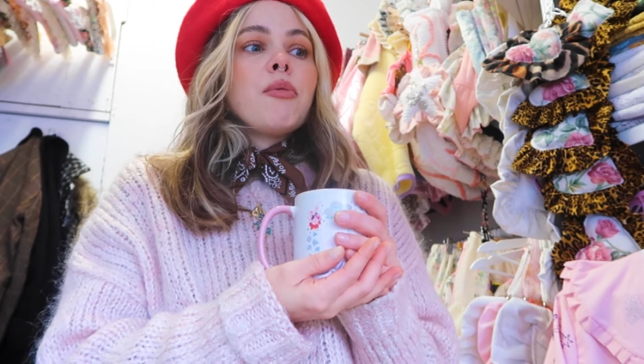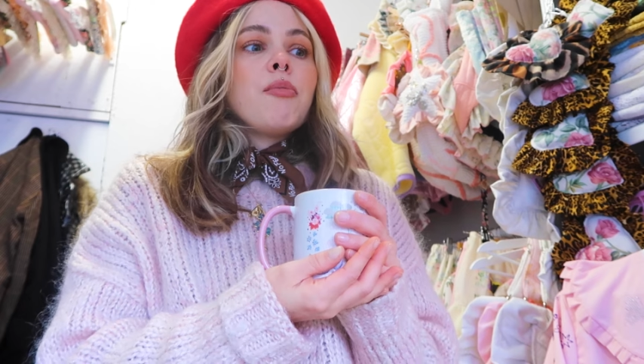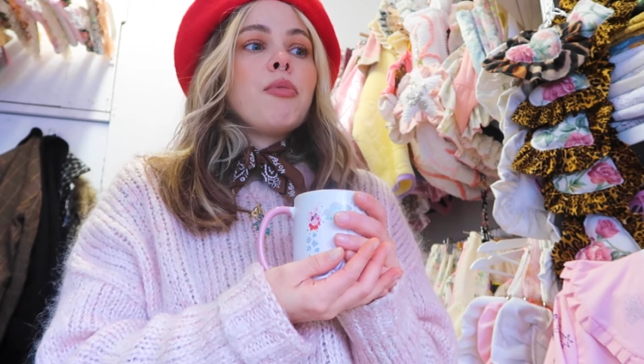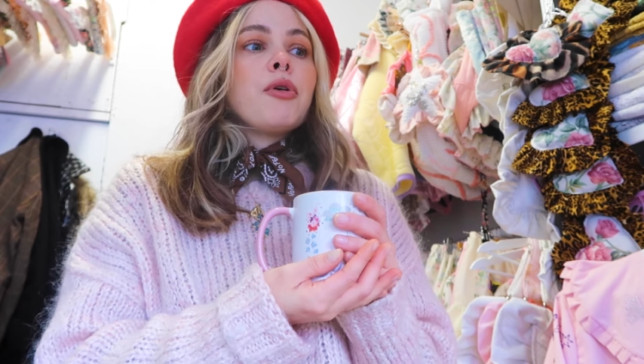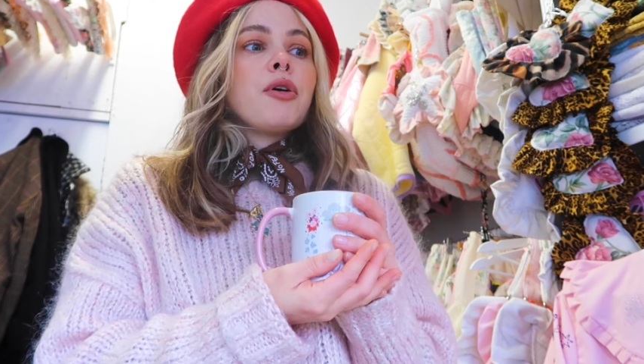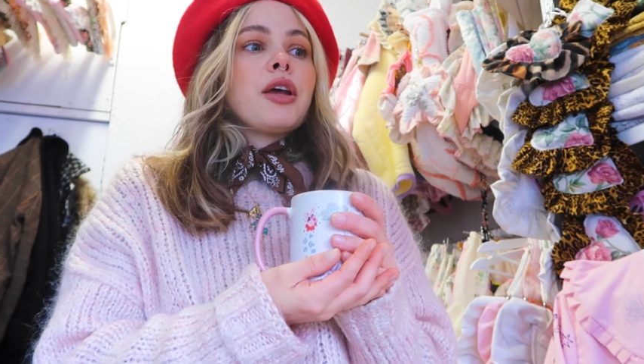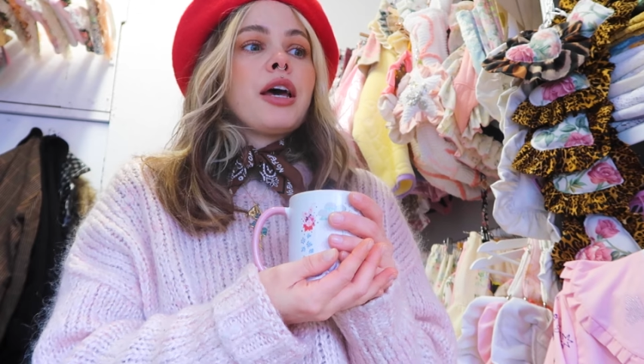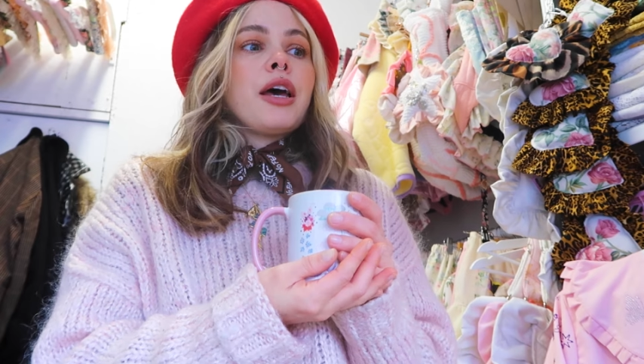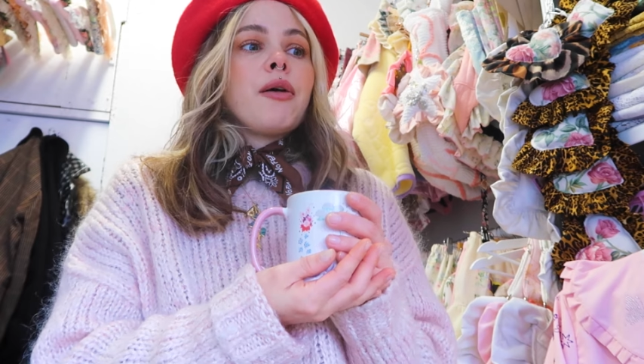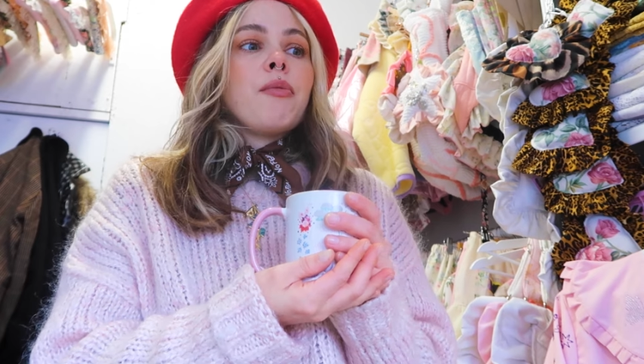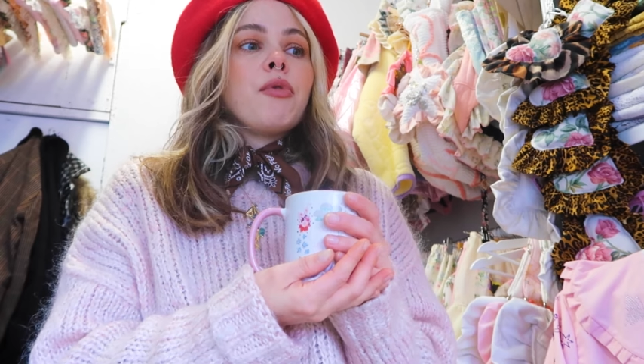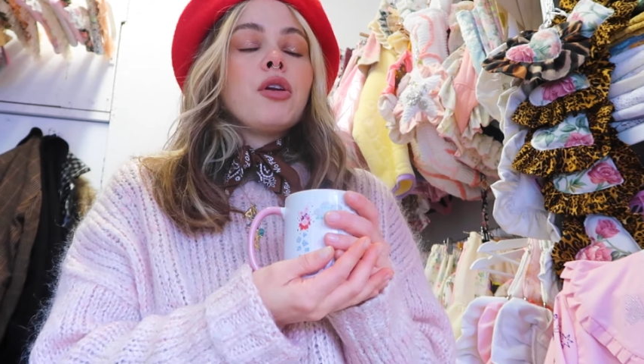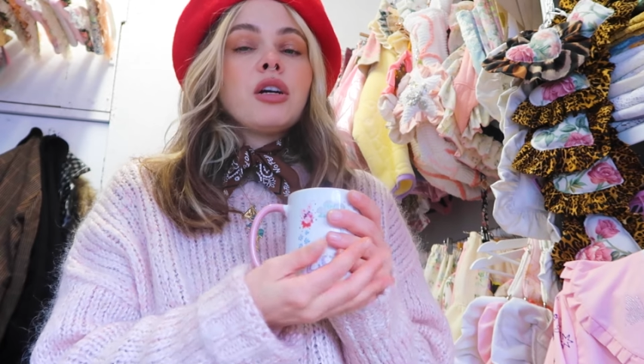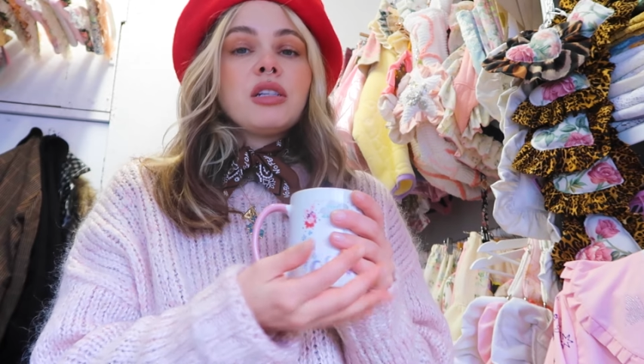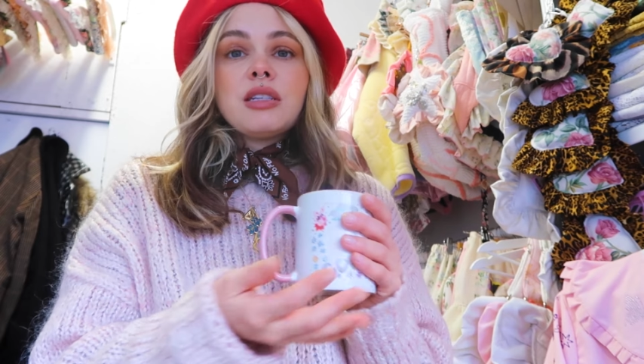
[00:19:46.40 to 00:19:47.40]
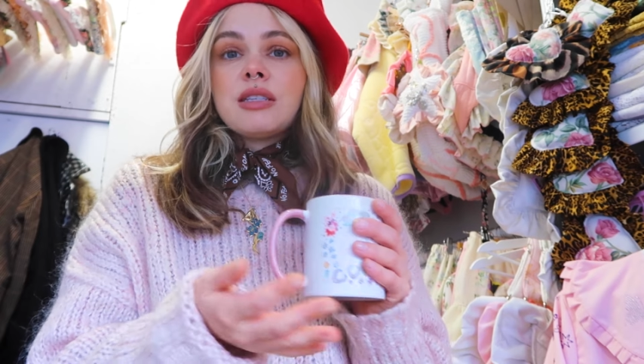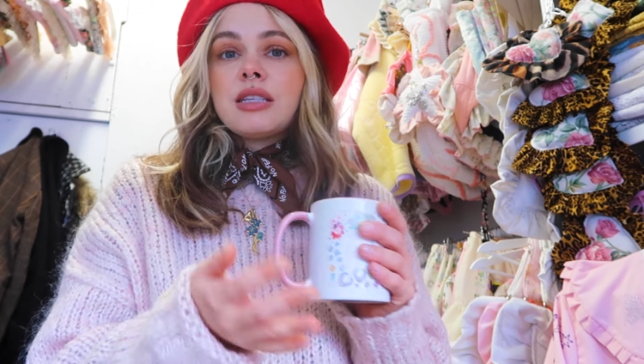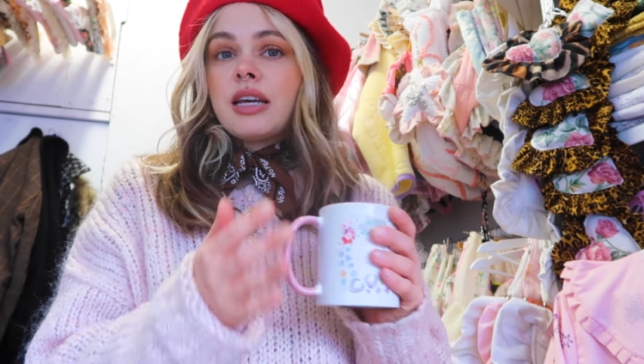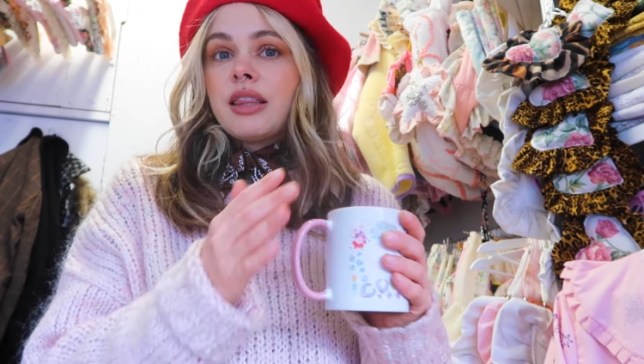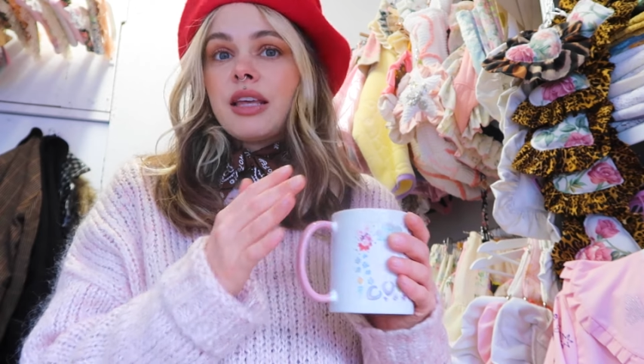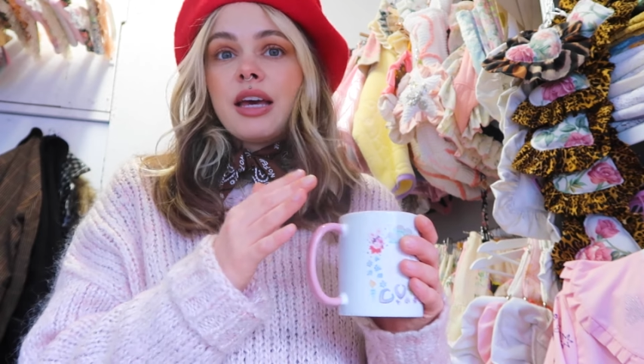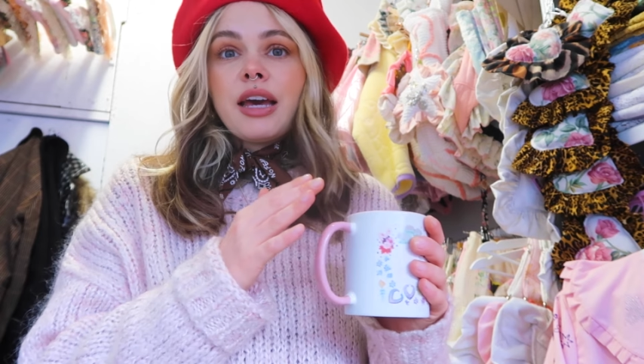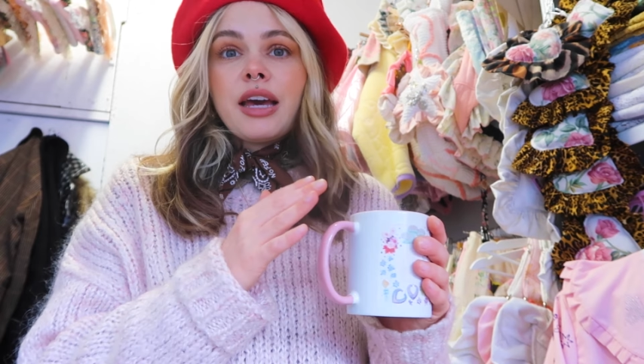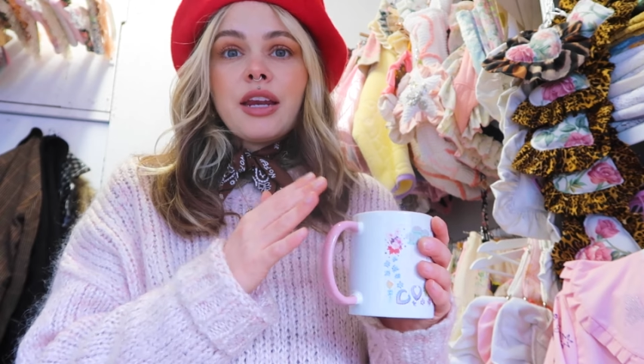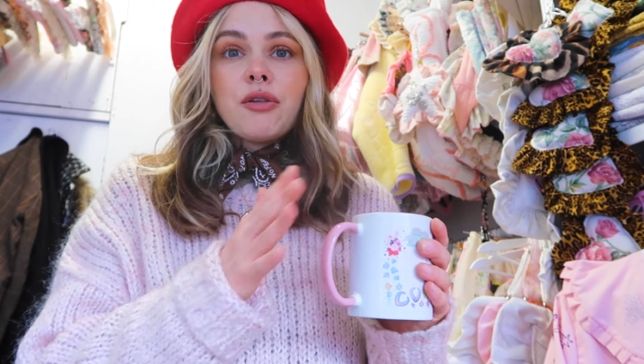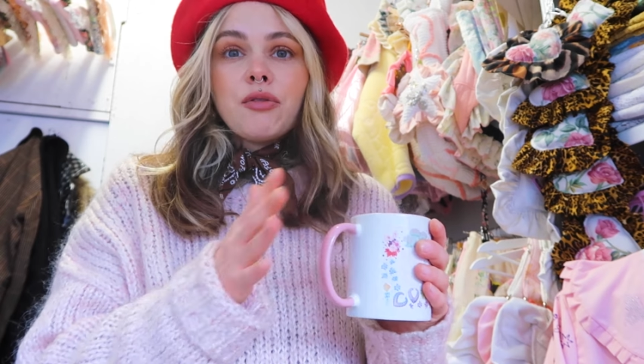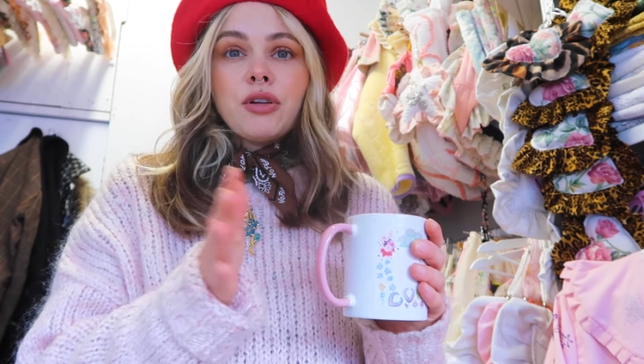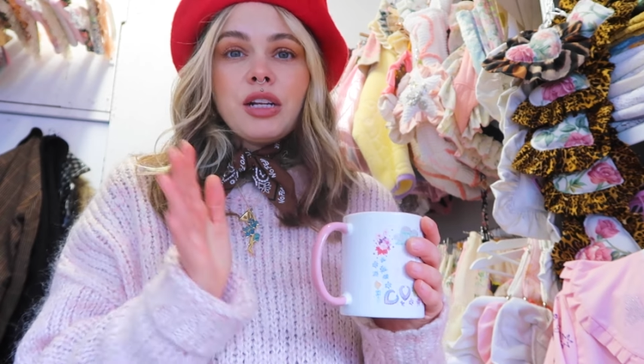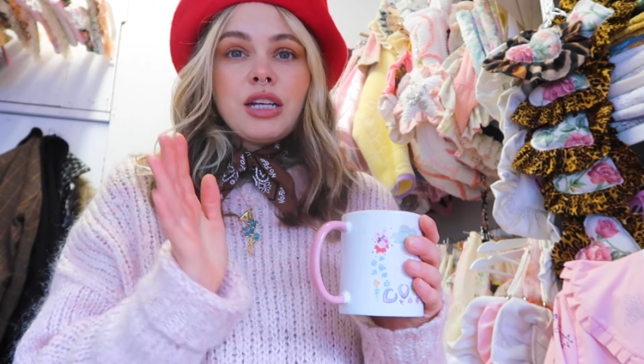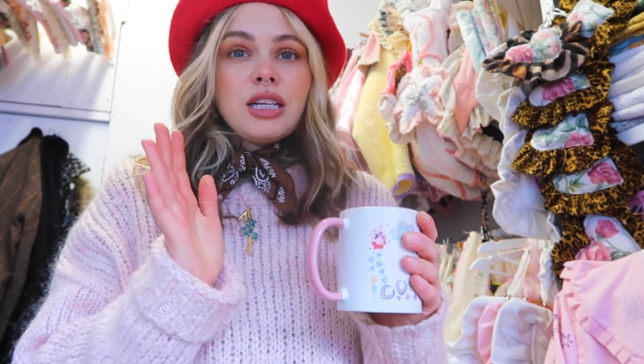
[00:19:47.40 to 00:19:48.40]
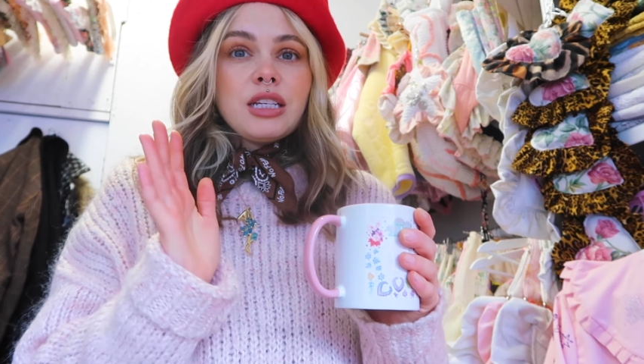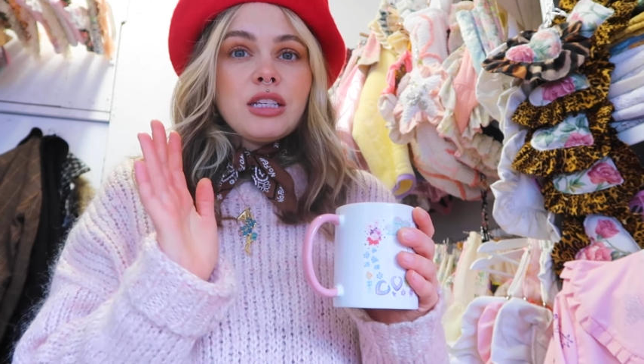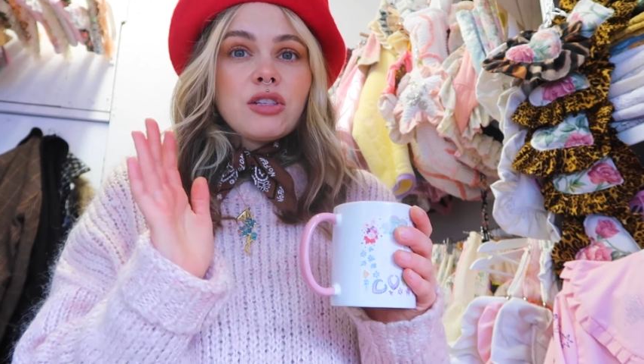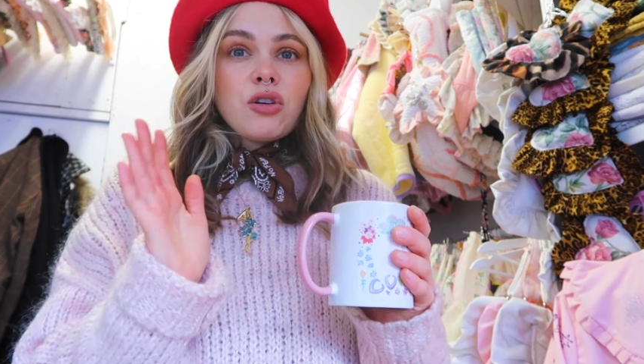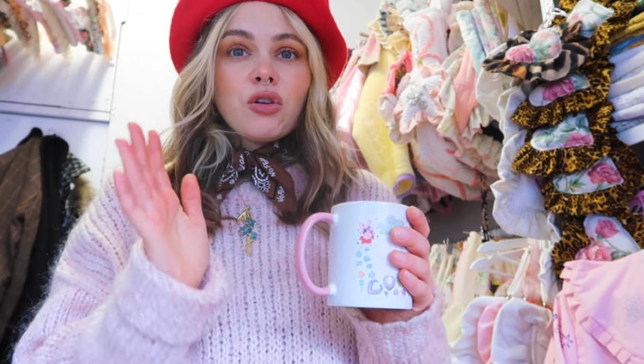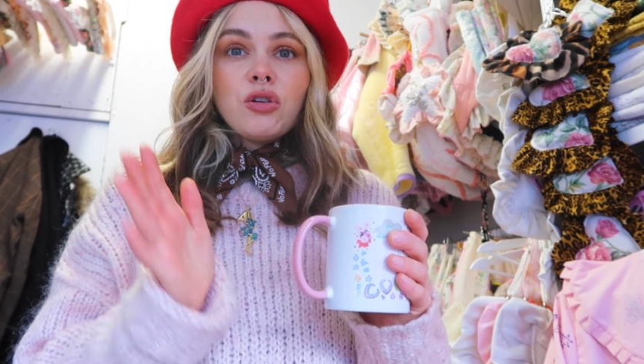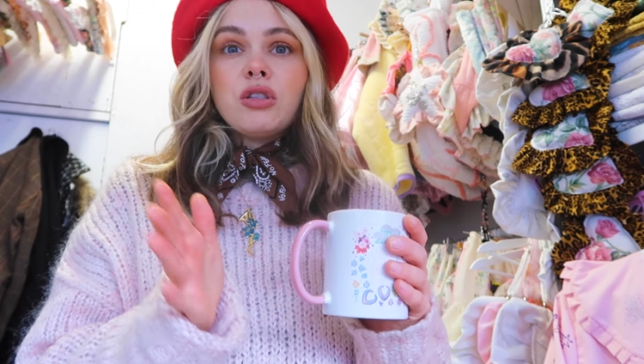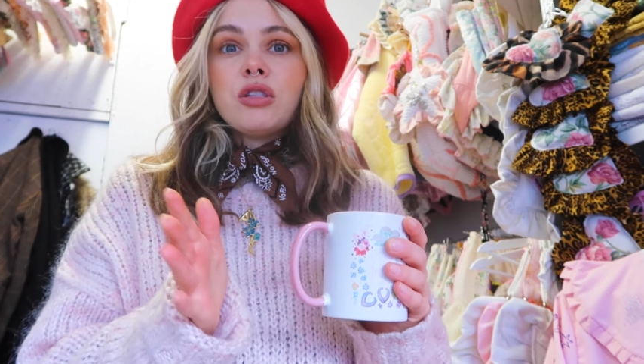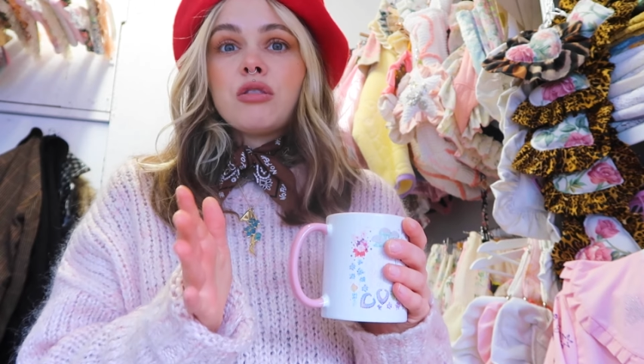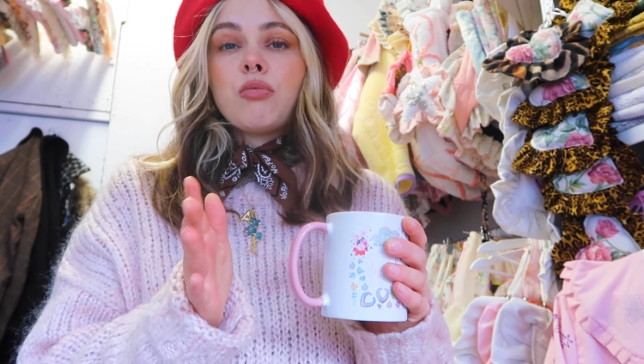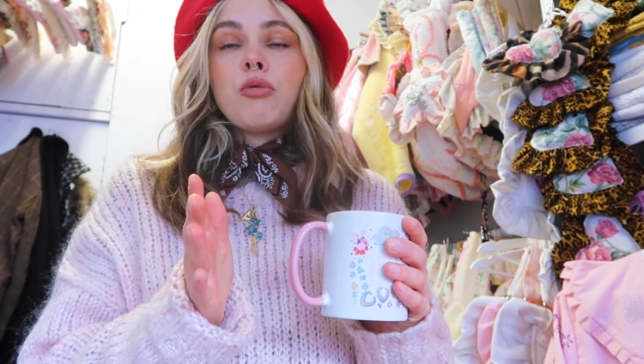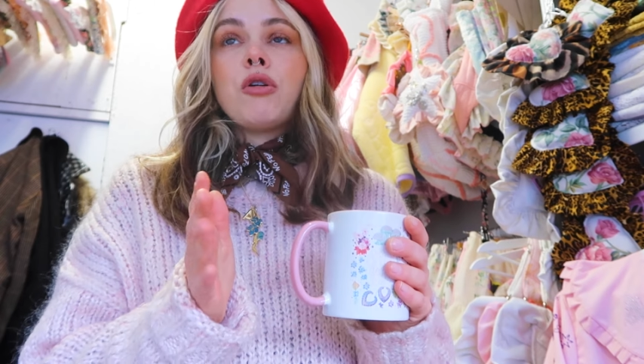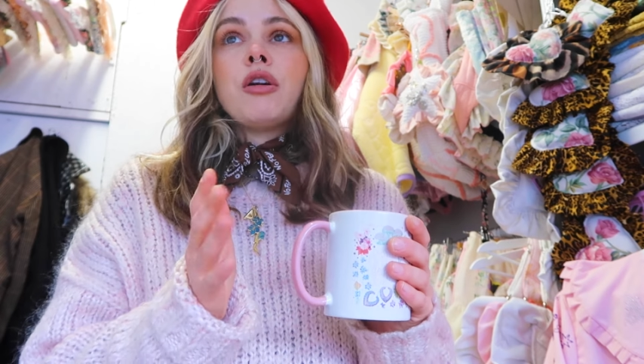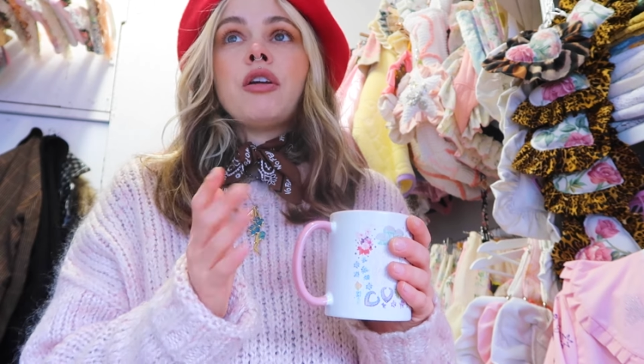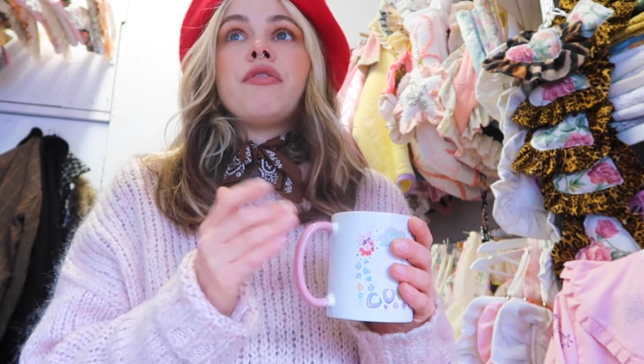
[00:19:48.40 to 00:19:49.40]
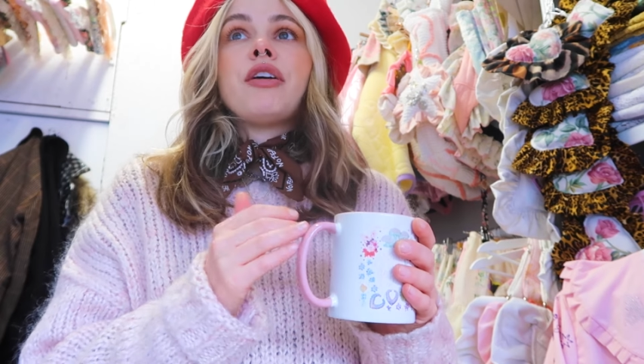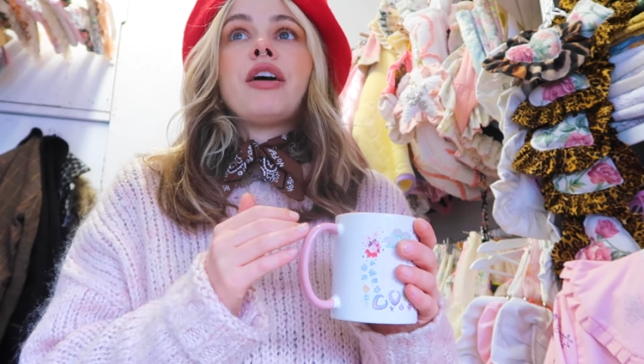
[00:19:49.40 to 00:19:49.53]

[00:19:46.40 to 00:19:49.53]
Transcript: But not to say that anyone is unsupportive.